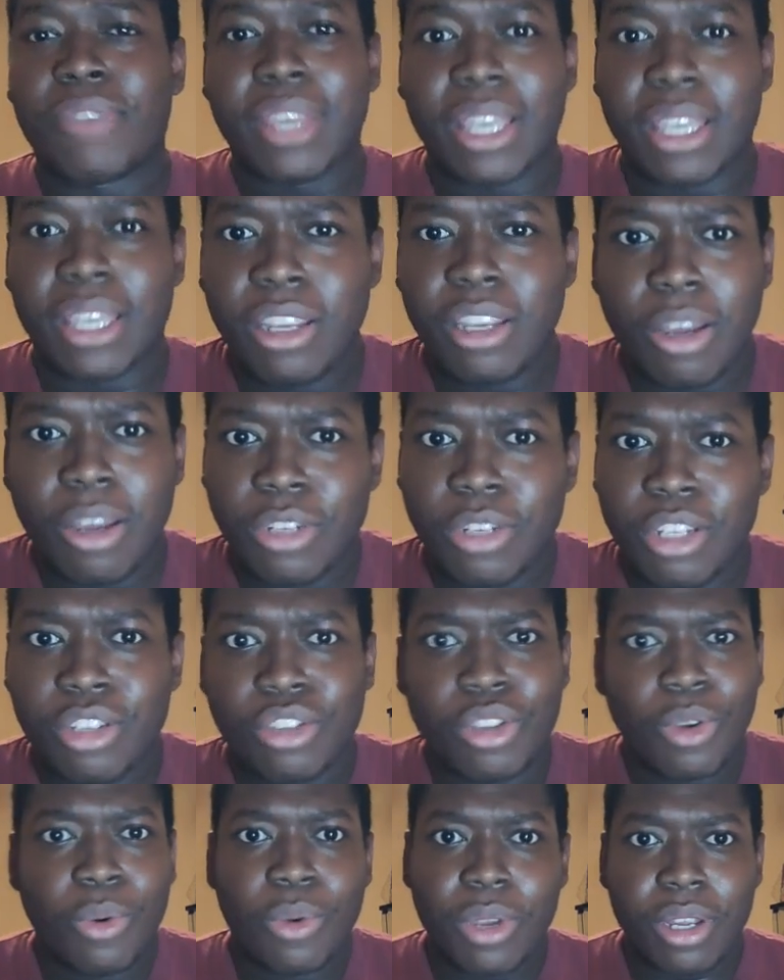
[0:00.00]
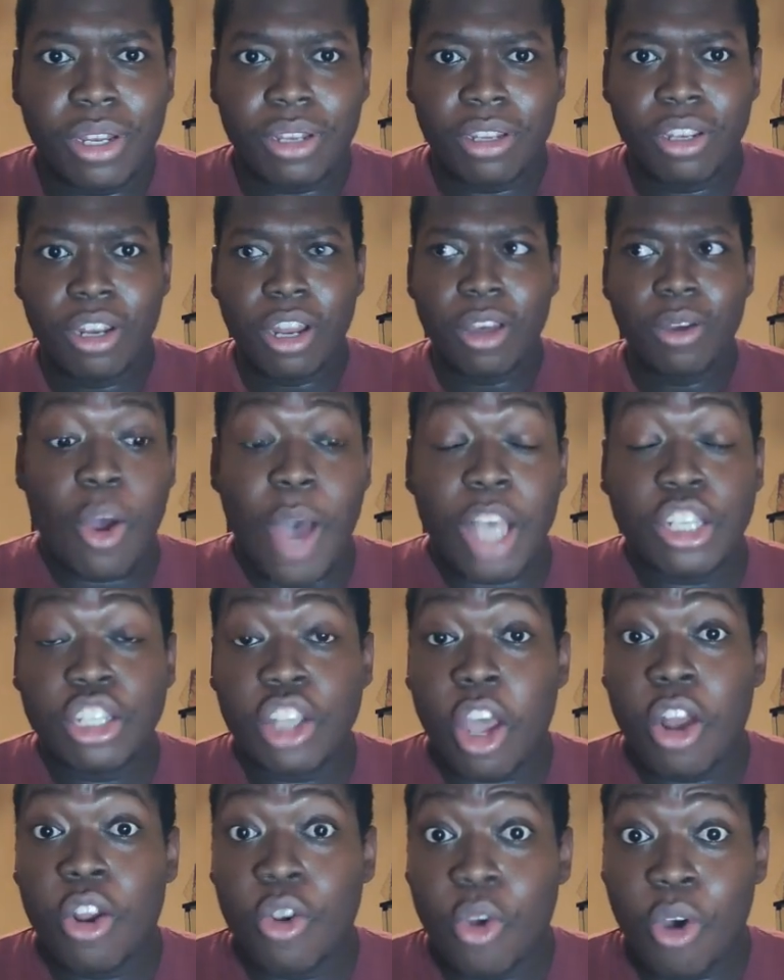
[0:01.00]
you know, just do it. You know, I
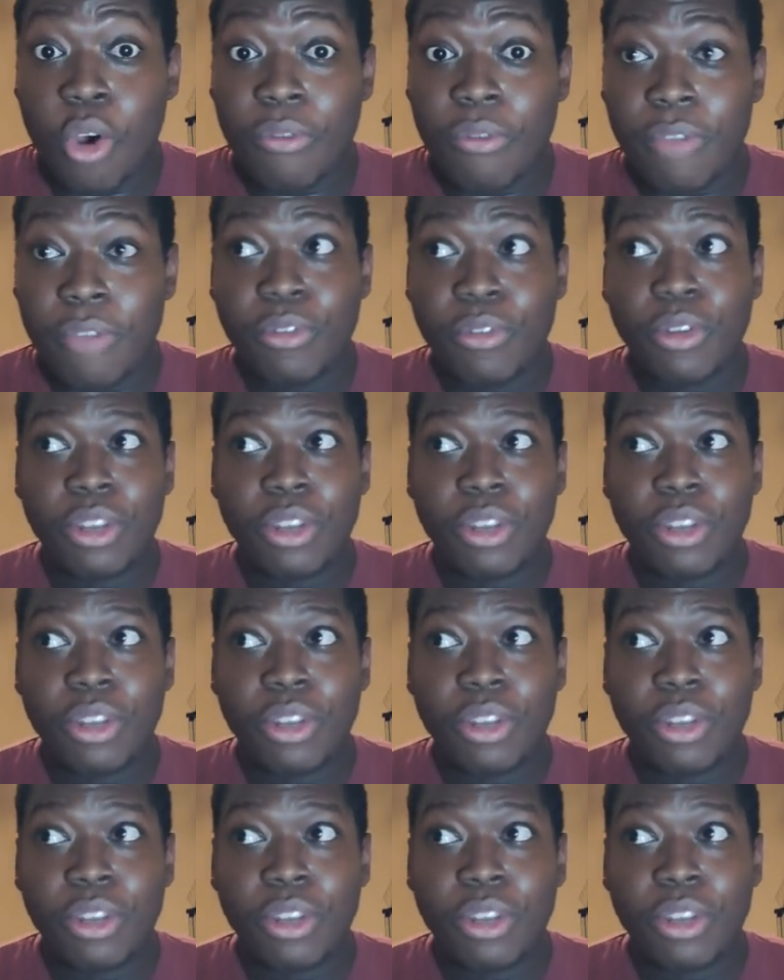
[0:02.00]
started off, if you